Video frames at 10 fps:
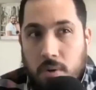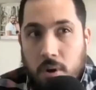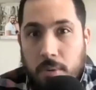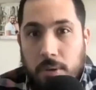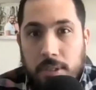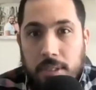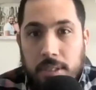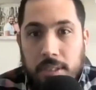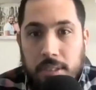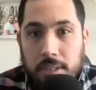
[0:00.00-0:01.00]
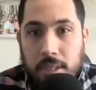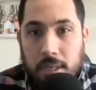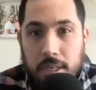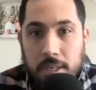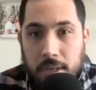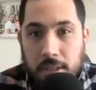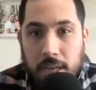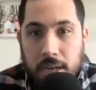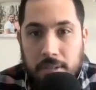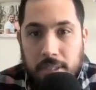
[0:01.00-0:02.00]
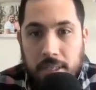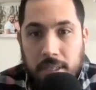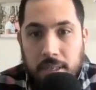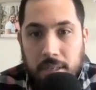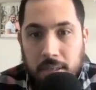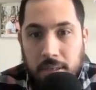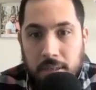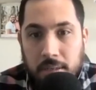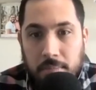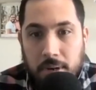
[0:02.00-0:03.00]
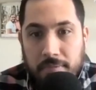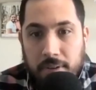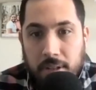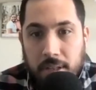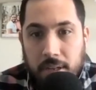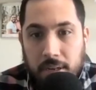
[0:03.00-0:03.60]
almost a 100,000 in profit on that.